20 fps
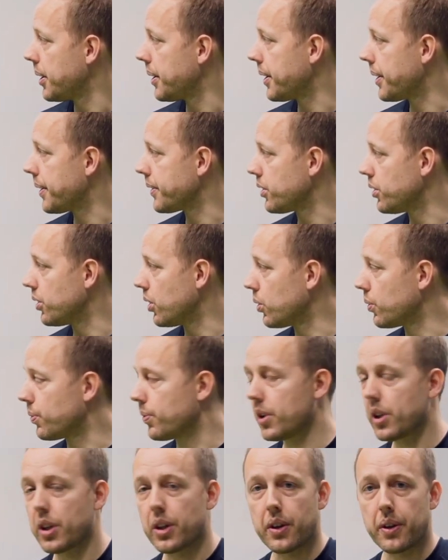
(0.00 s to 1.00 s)
uh, you know
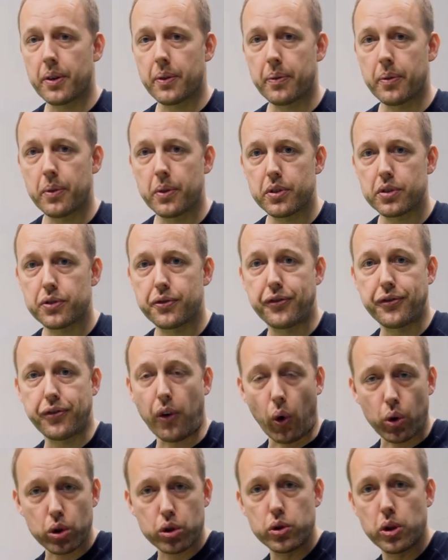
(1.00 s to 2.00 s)
uh,
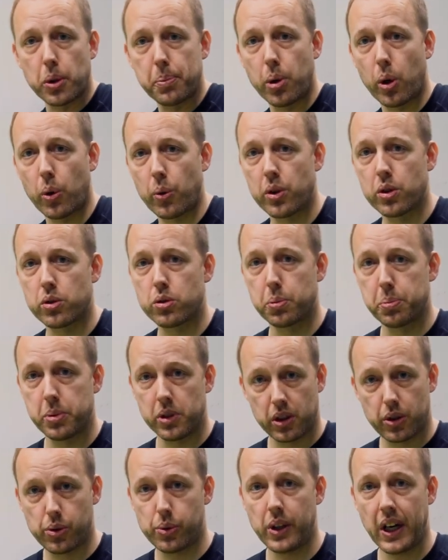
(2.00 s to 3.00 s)
force your opponent to
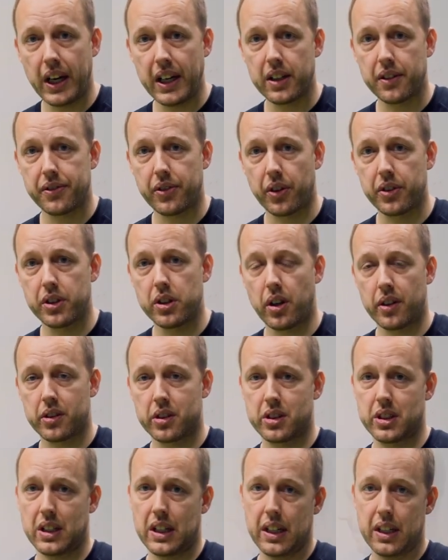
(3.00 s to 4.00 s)
be creative on the other
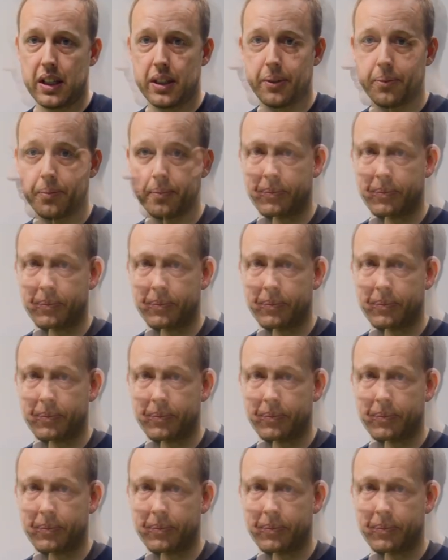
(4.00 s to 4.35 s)
side.